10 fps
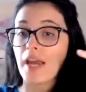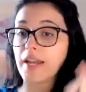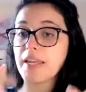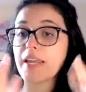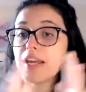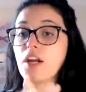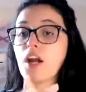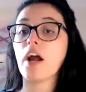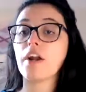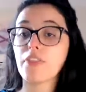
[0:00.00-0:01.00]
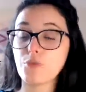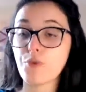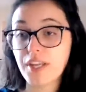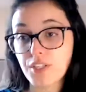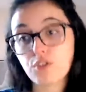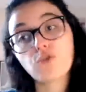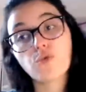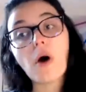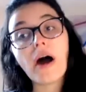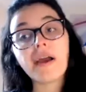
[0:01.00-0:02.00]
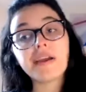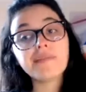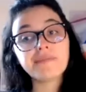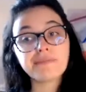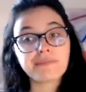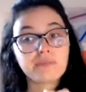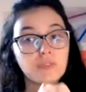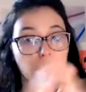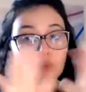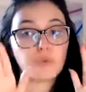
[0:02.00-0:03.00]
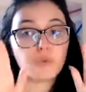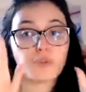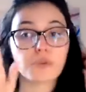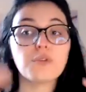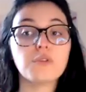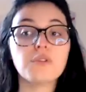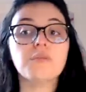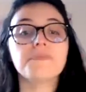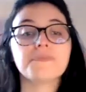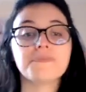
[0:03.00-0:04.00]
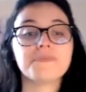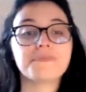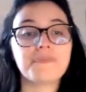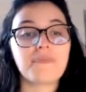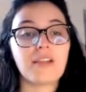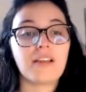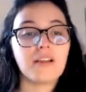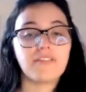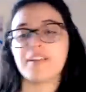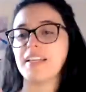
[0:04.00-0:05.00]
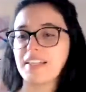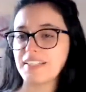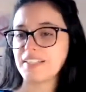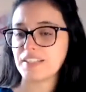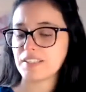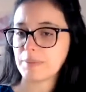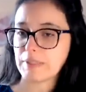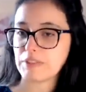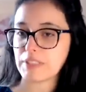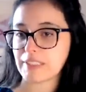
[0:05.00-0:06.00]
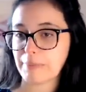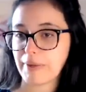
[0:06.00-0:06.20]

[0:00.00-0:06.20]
And here are the reasons why. Dun, dun, dun, dun. I feel like I need some music.